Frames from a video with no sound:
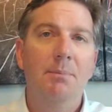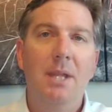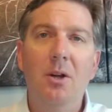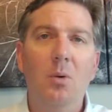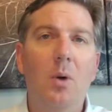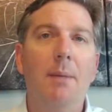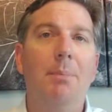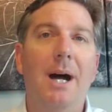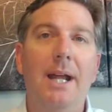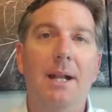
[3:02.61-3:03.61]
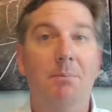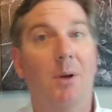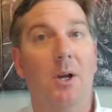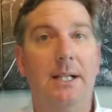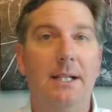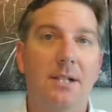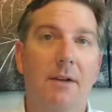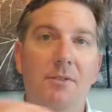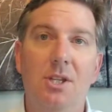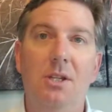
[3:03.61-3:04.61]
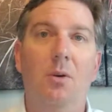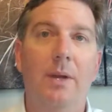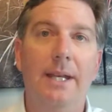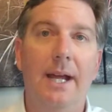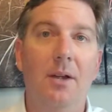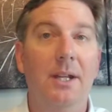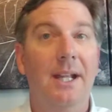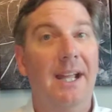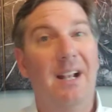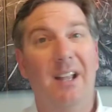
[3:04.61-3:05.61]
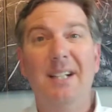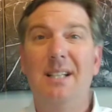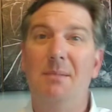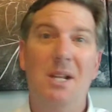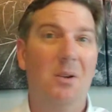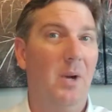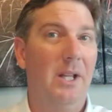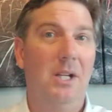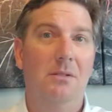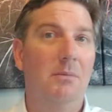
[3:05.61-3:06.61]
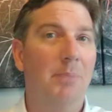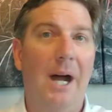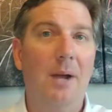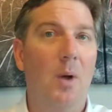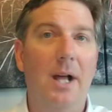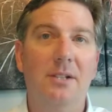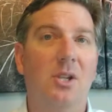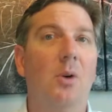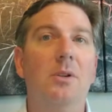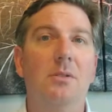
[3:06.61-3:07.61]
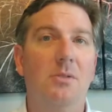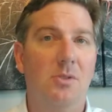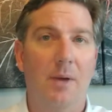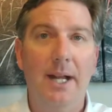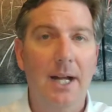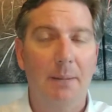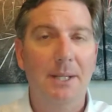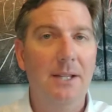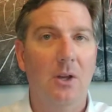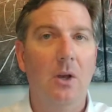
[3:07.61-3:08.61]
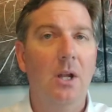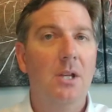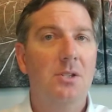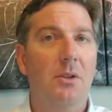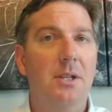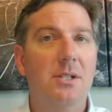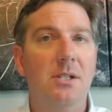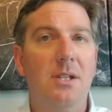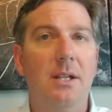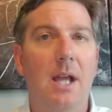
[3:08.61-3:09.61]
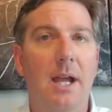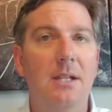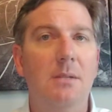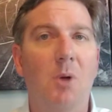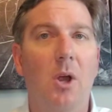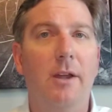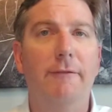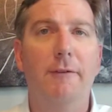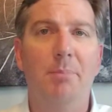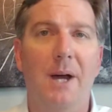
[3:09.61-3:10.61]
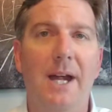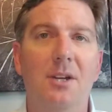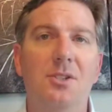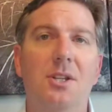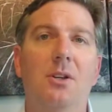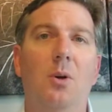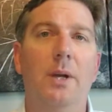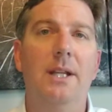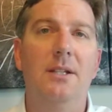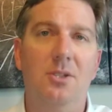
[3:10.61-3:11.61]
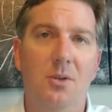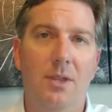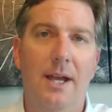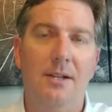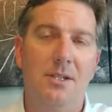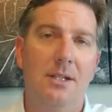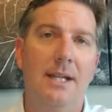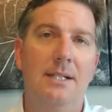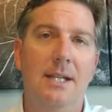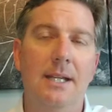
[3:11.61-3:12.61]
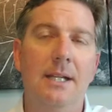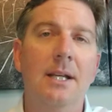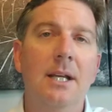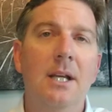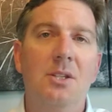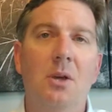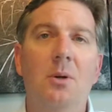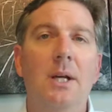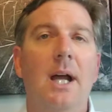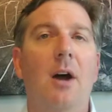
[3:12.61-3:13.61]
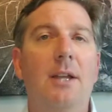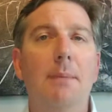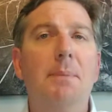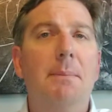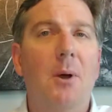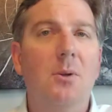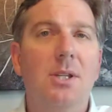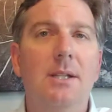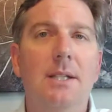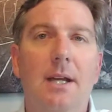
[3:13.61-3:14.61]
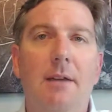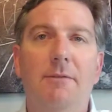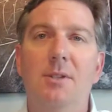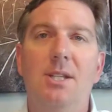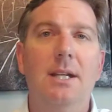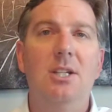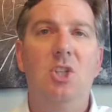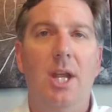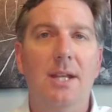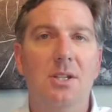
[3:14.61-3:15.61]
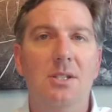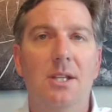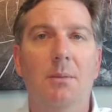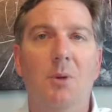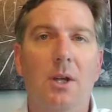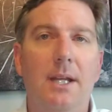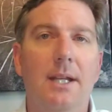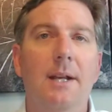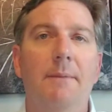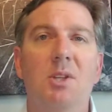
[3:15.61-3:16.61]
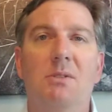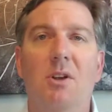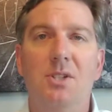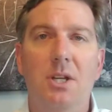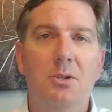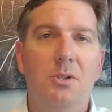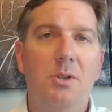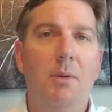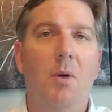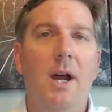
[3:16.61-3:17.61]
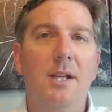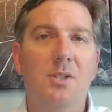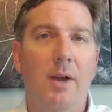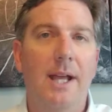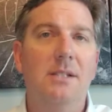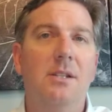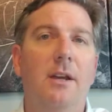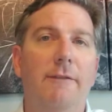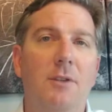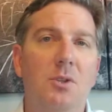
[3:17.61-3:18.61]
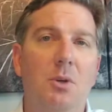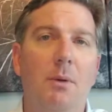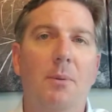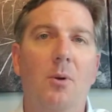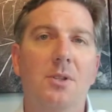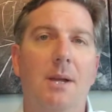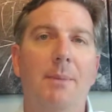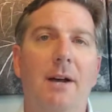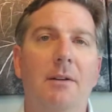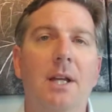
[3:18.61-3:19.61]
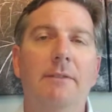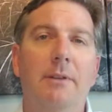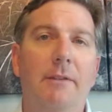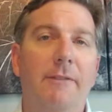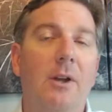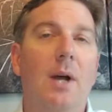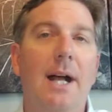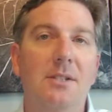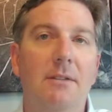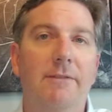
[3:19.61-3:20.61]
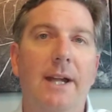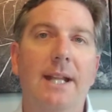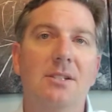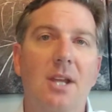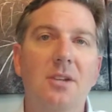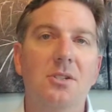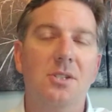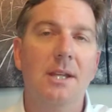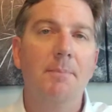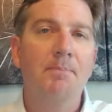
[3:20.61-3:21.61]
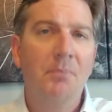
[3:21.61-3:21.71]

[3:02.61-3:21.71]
They don't want to buy in a market that's obviously going down, and a lot of times they don't want to buy while it's going straight up either. So this is a nice market for buyers here going into 2019. So I'll keep you posted if we see any changes in the market as far as interest rate wise or as future reports come out from the Federal Housing Finance Agency.